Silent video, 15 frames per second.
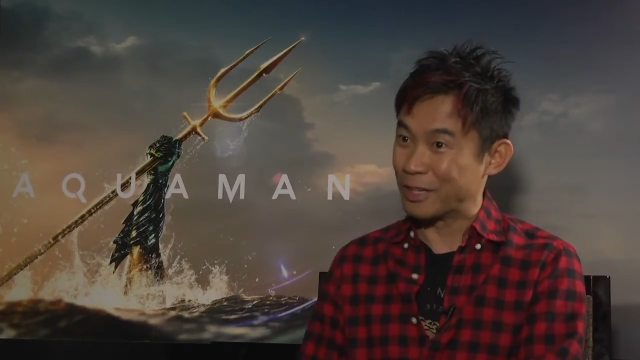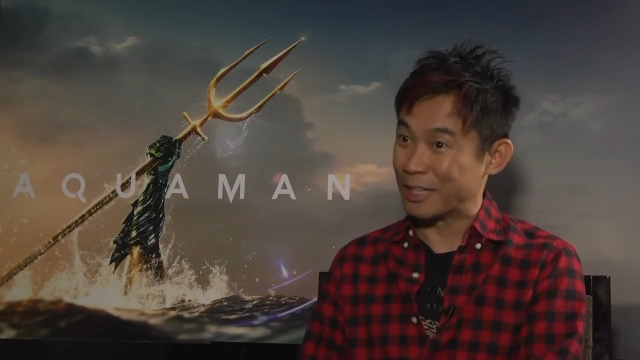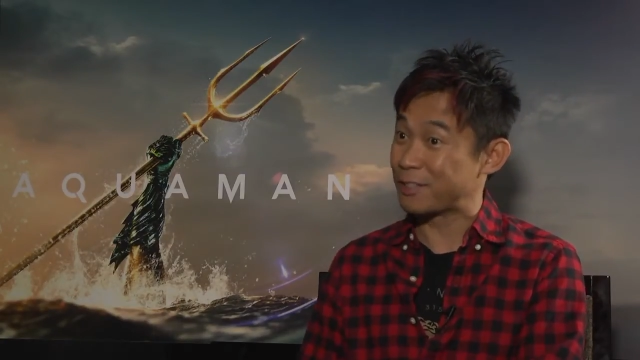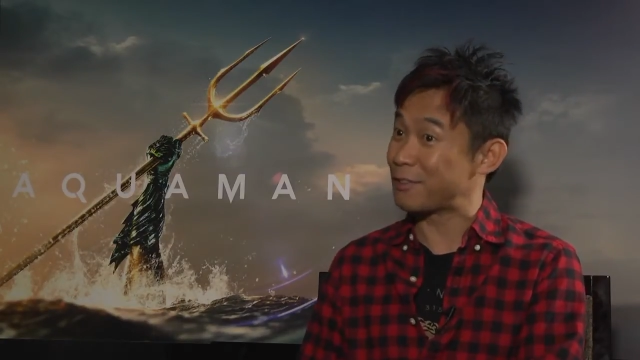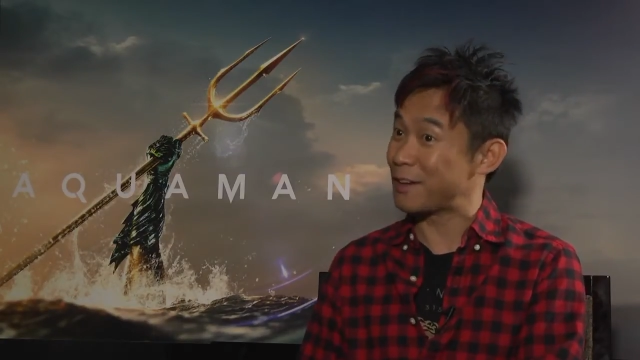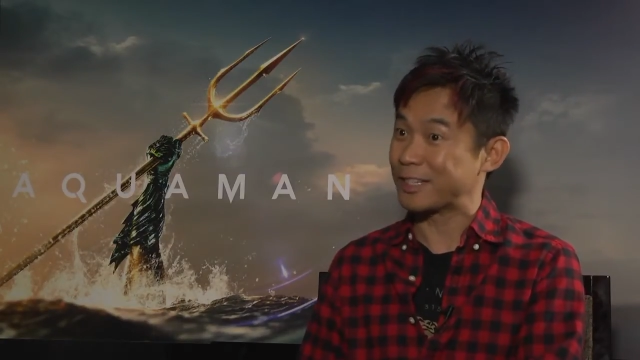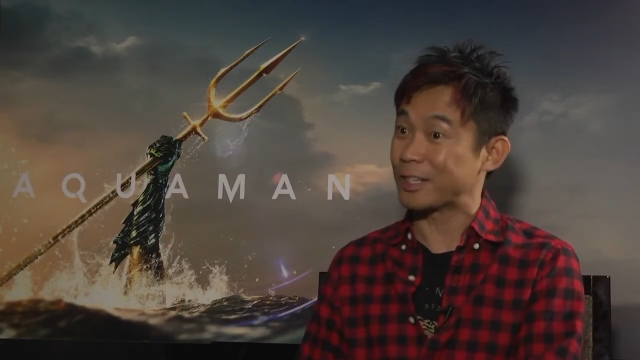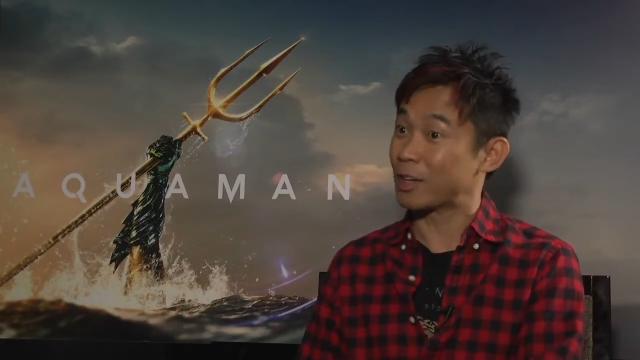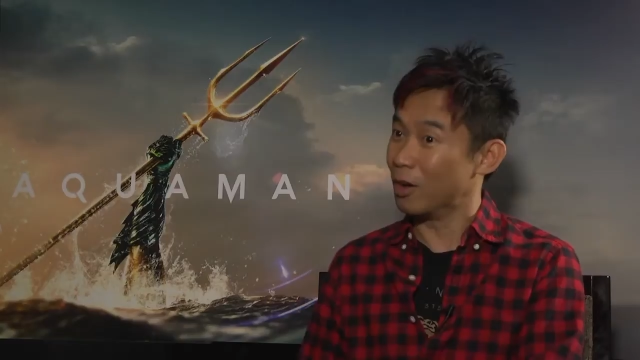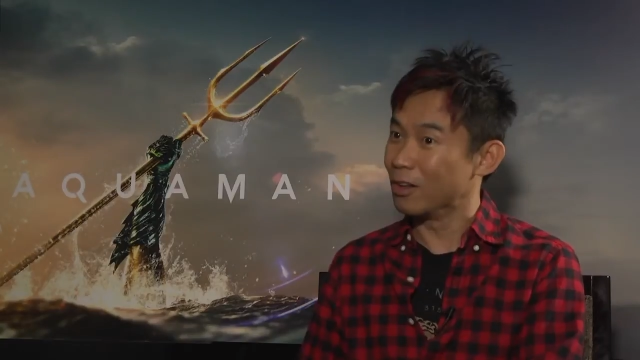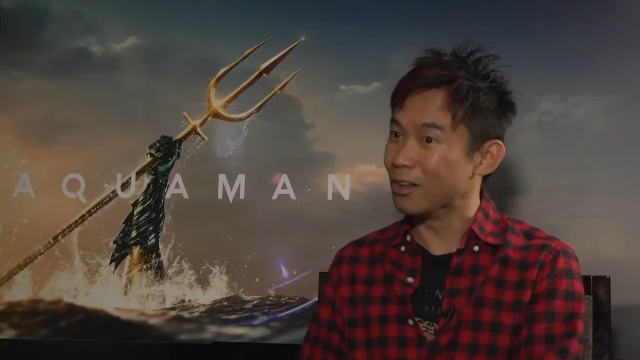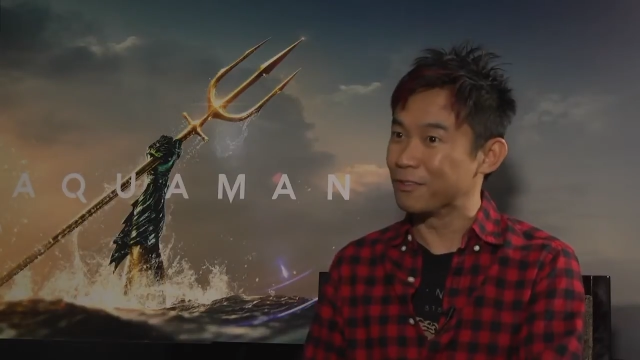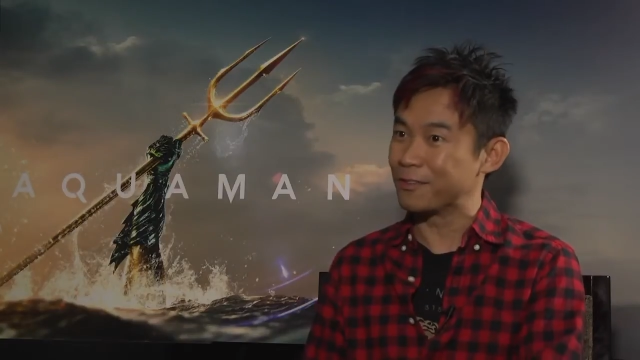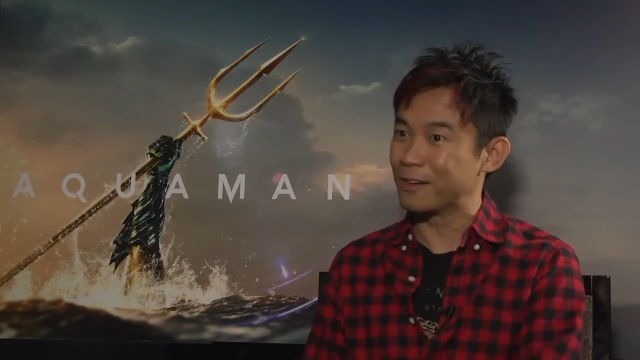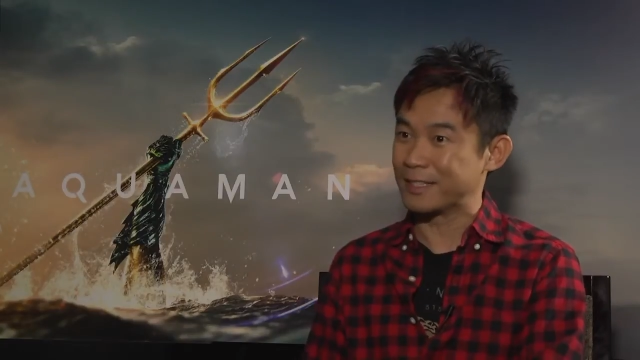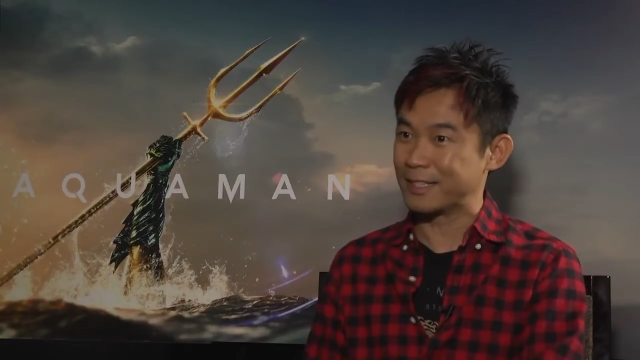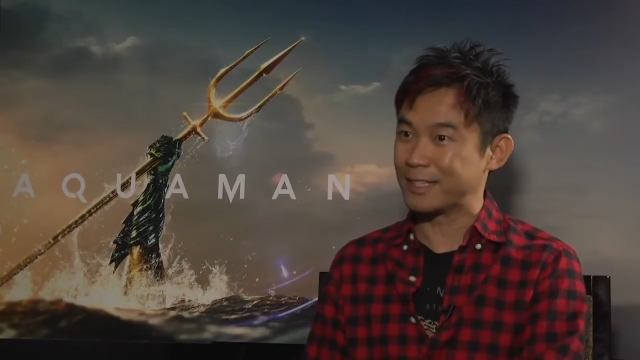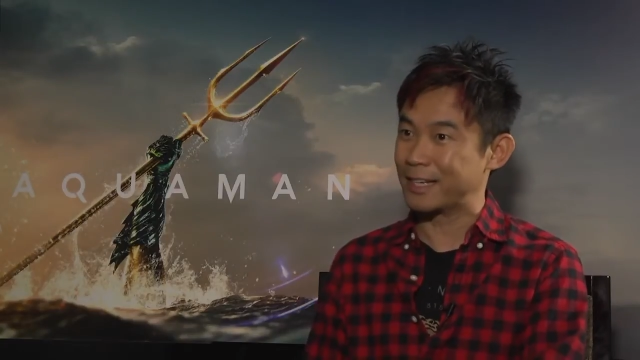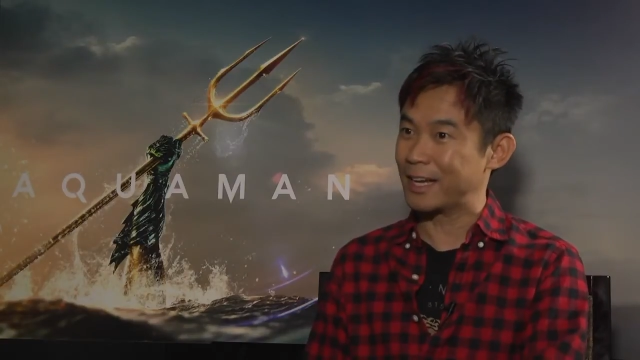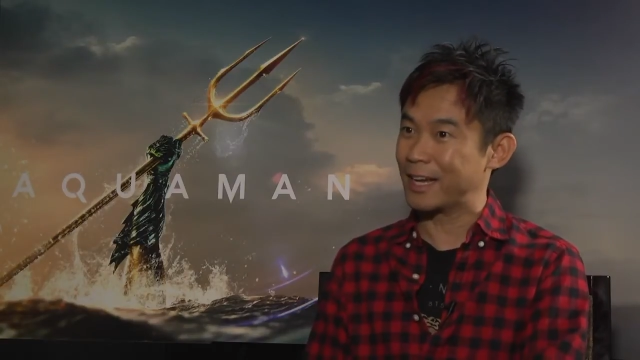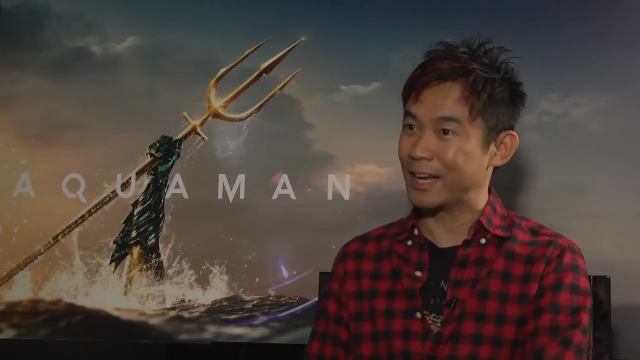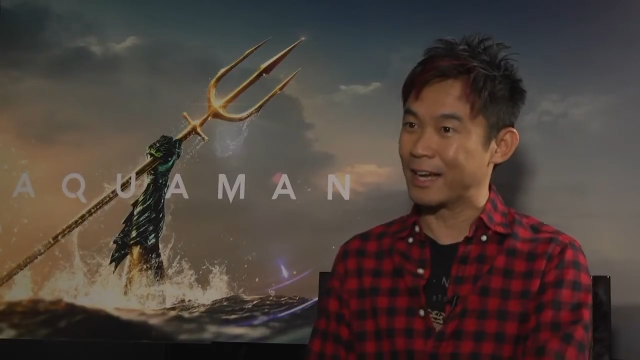that's facing all of us
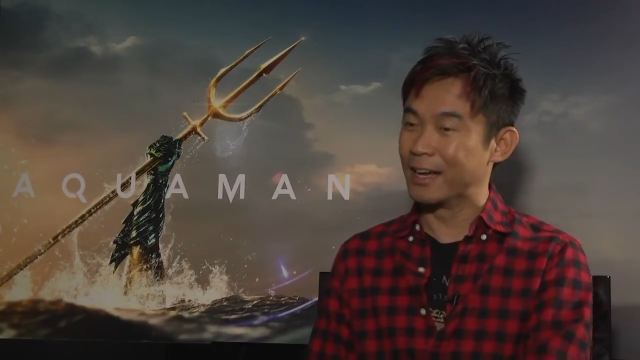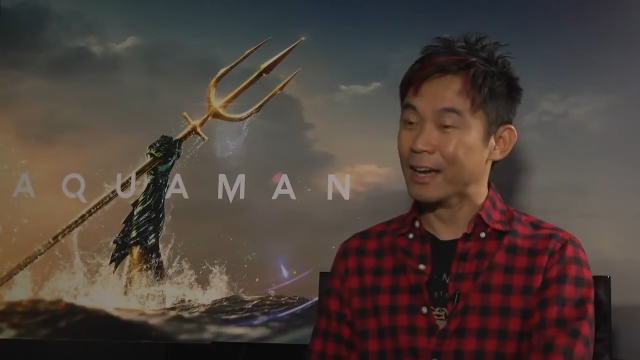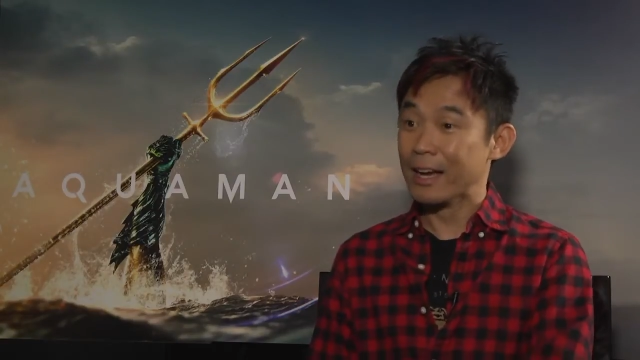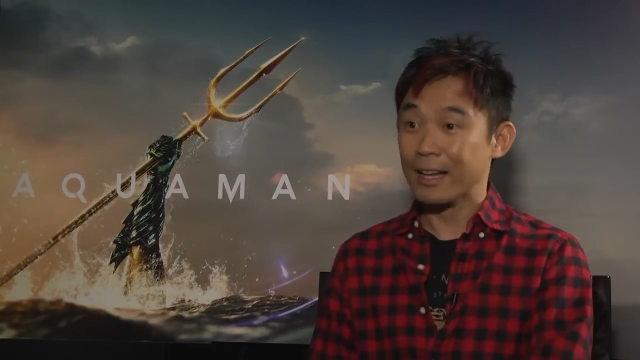today.